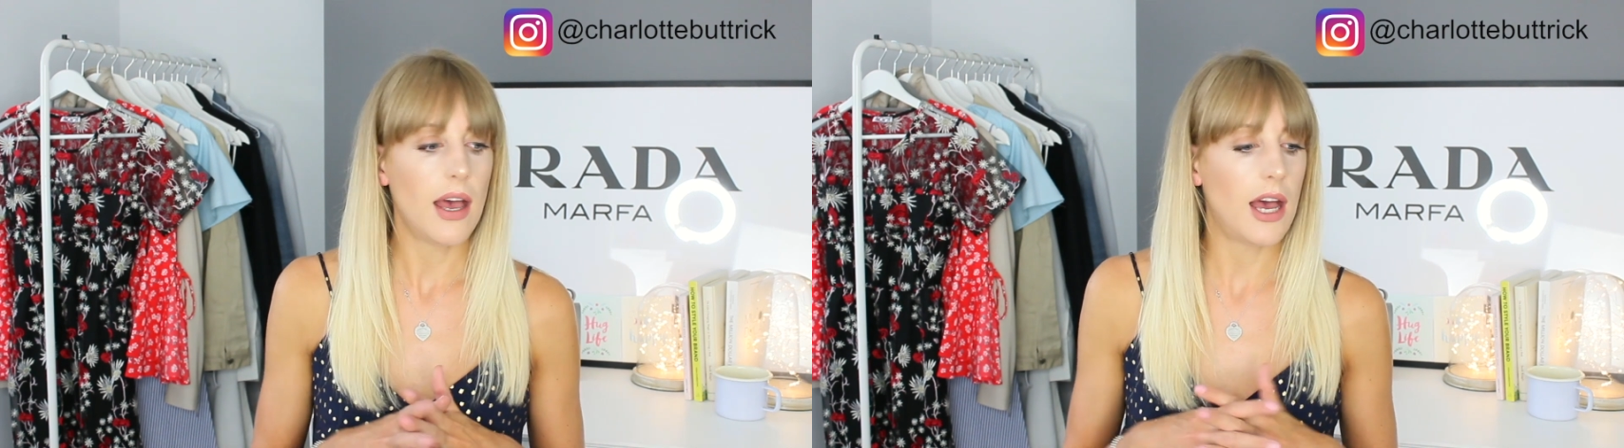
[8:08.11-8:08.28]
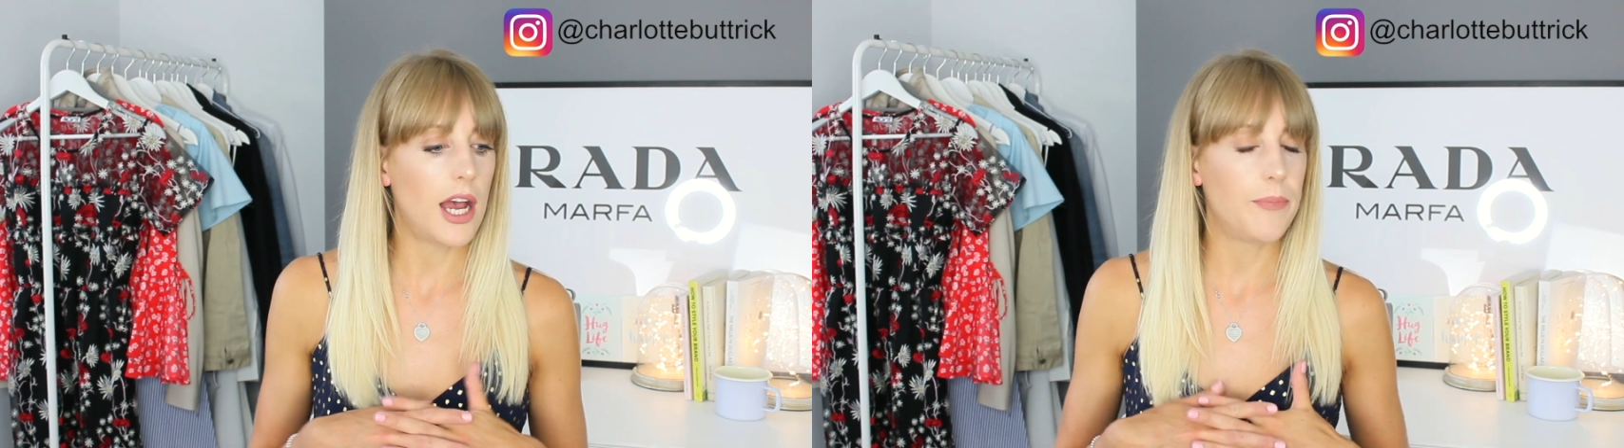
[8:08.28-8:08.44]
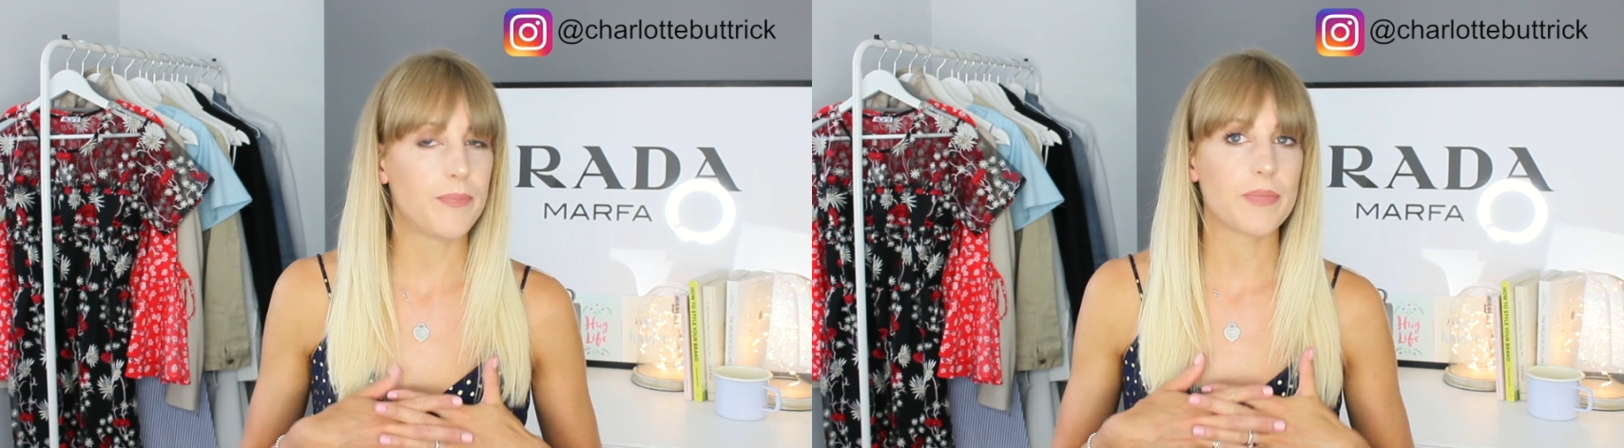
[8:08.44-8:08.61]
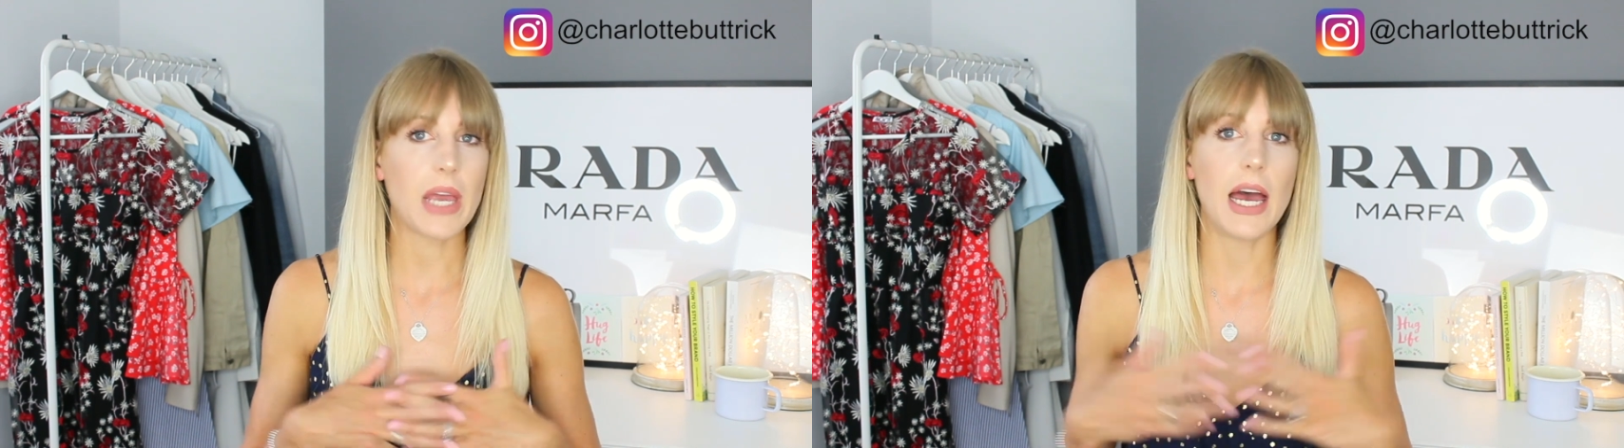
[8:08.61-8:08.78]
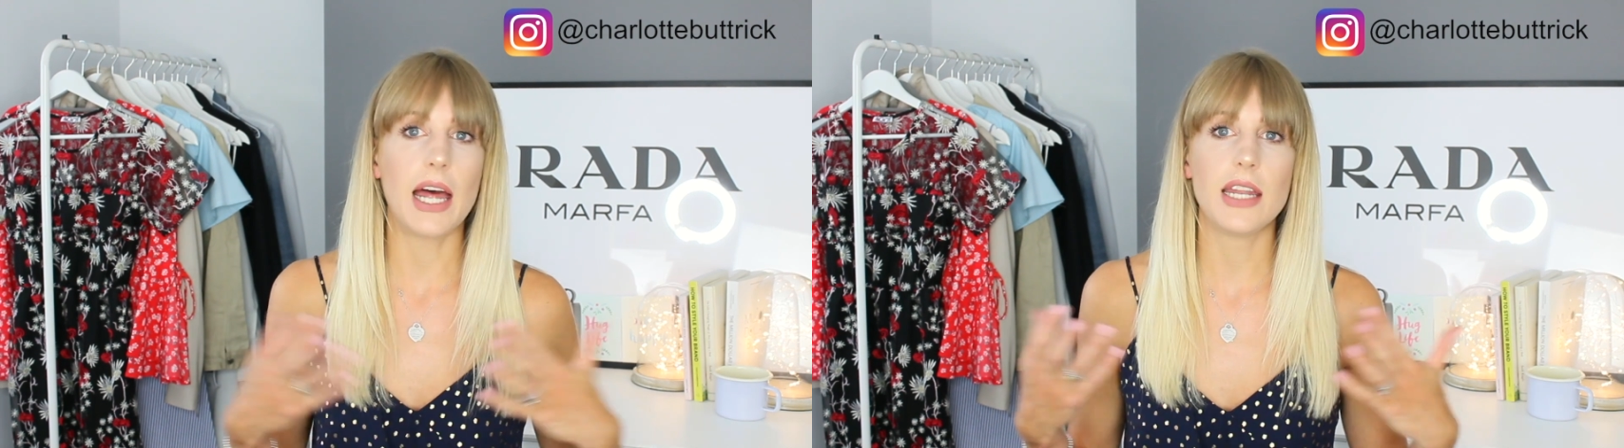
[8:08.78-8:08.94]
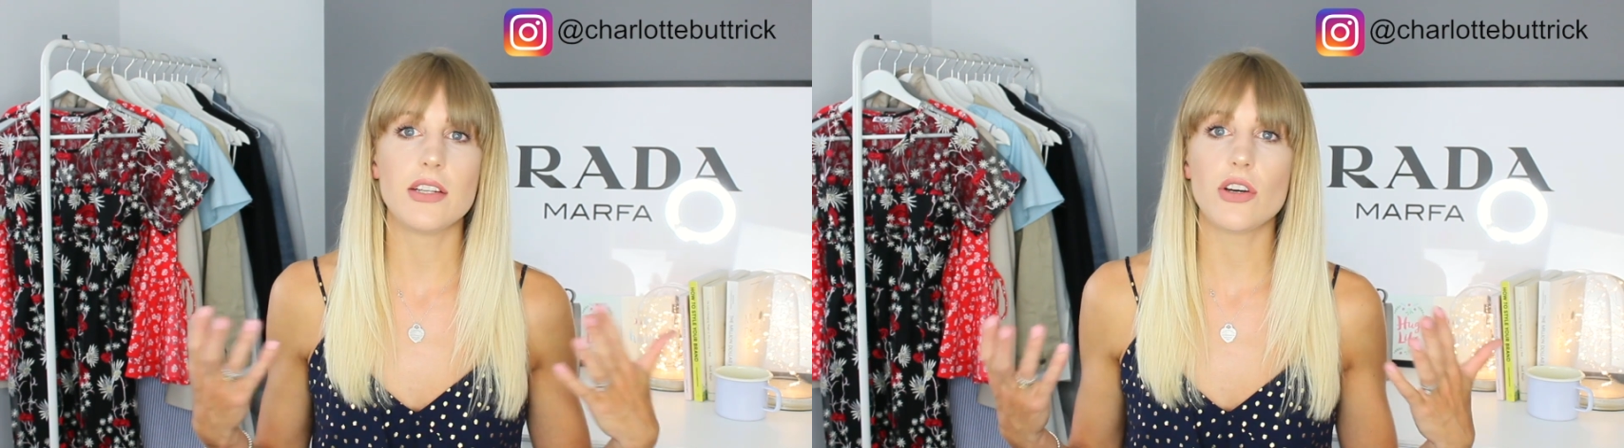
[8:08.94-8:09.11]
Um,
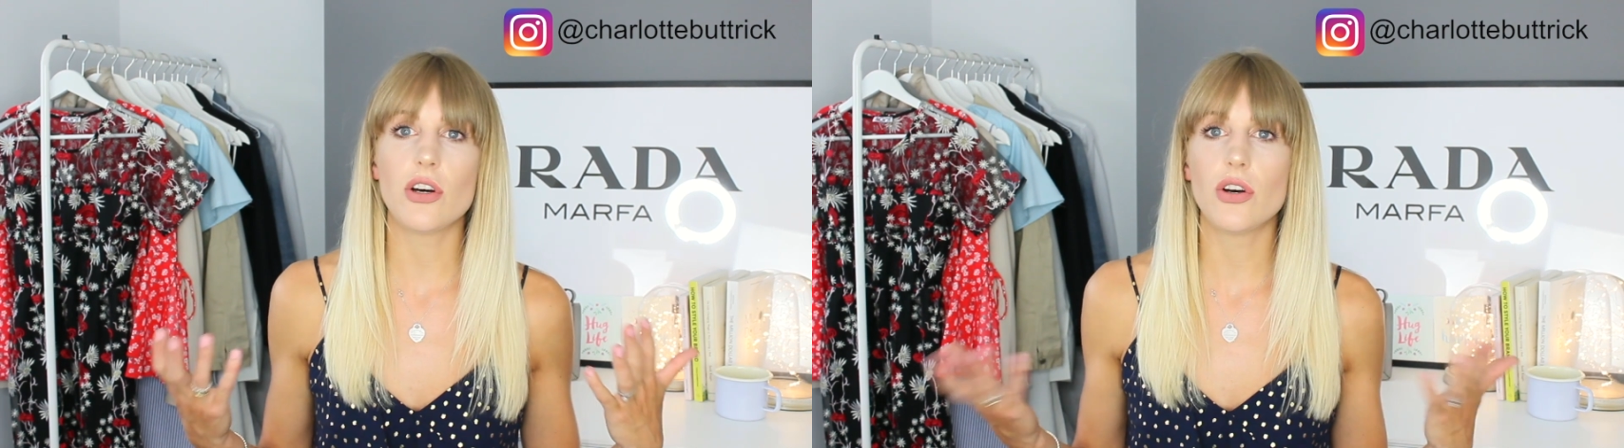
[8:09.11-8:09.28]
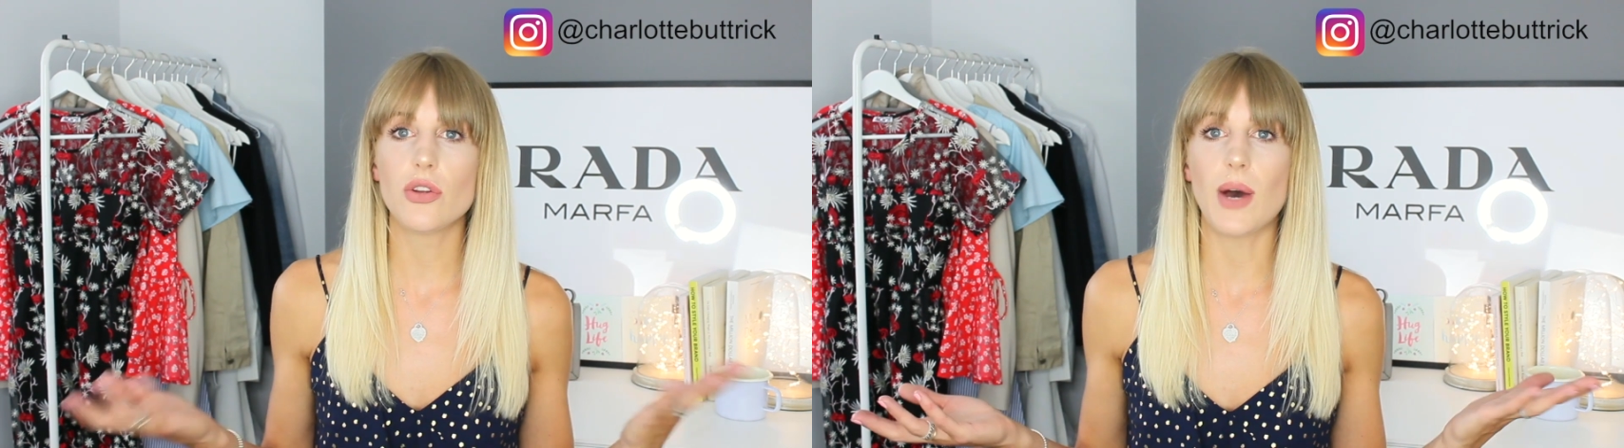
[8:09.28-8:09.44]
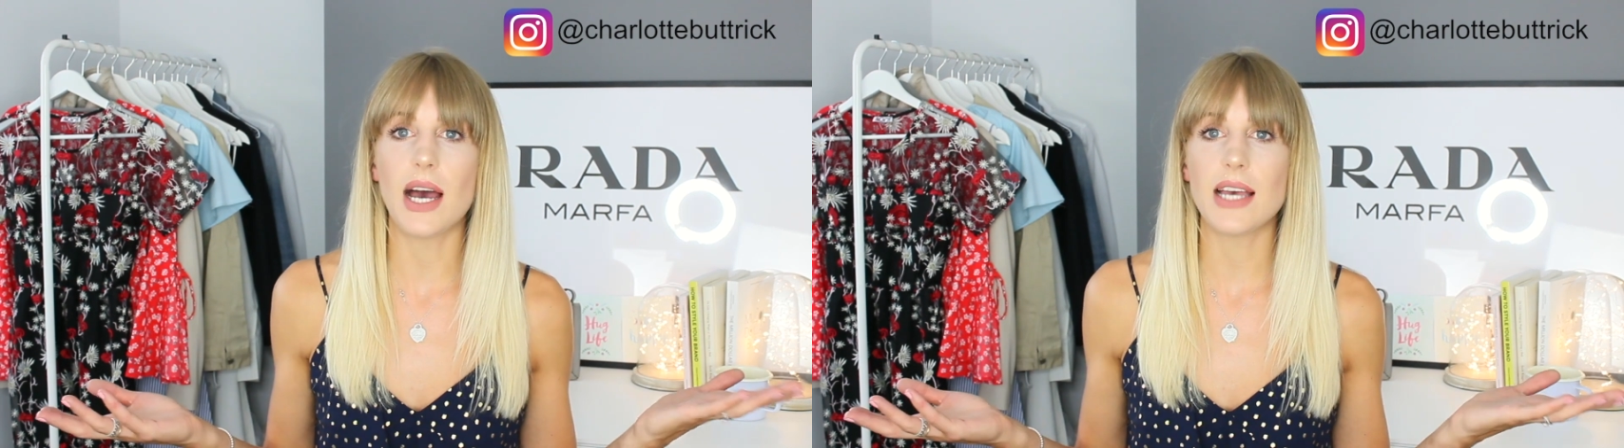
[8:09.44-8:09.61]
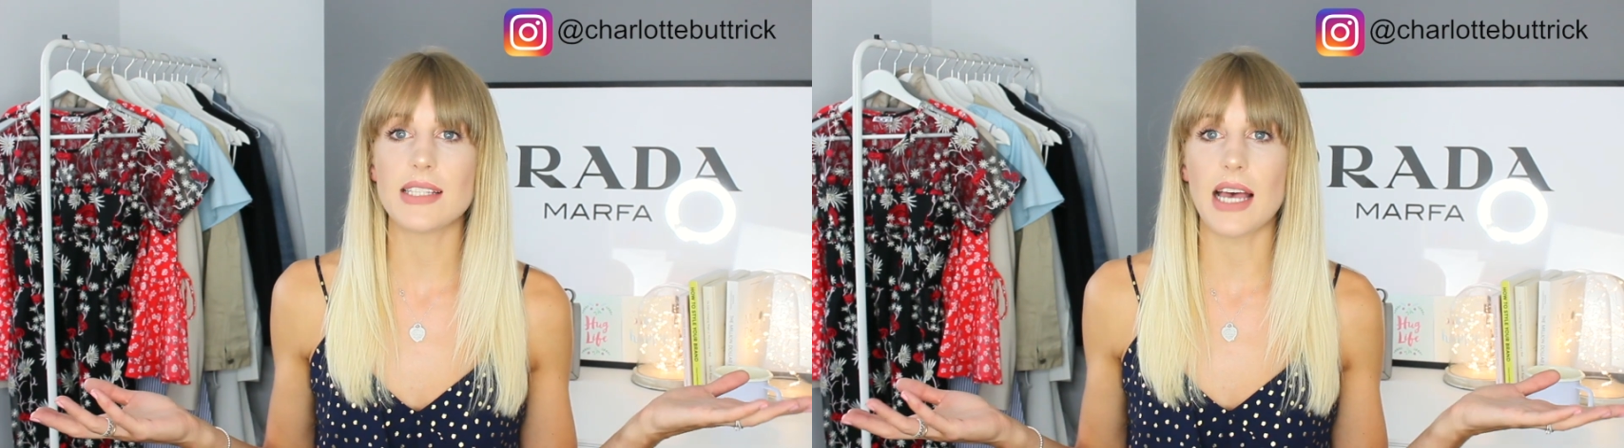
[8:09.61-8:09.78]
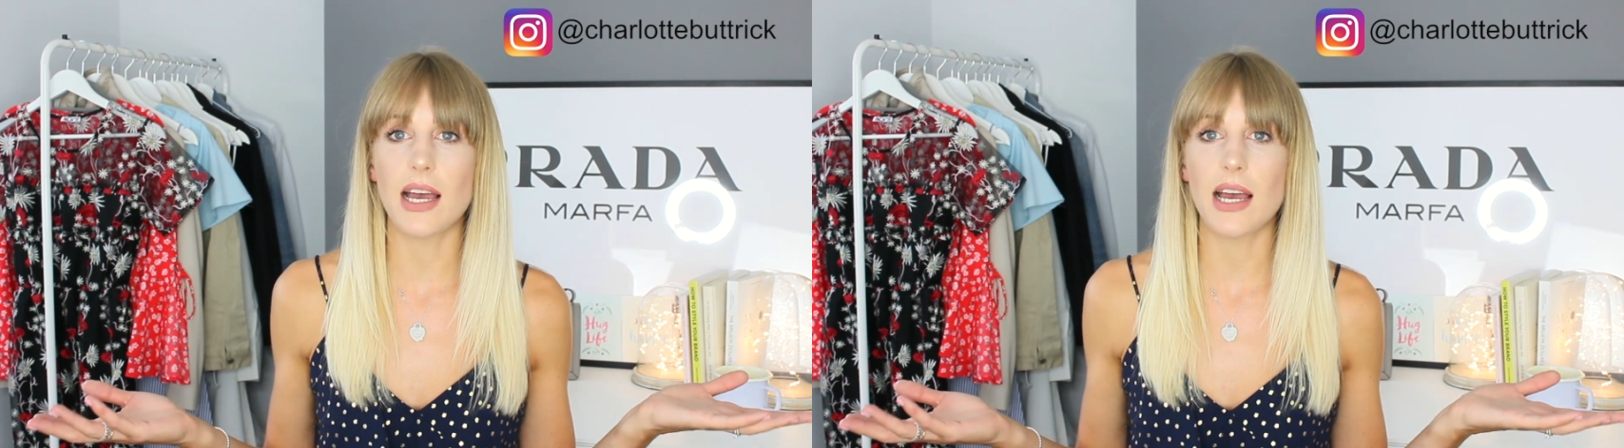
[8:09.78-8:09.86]
and otherwise,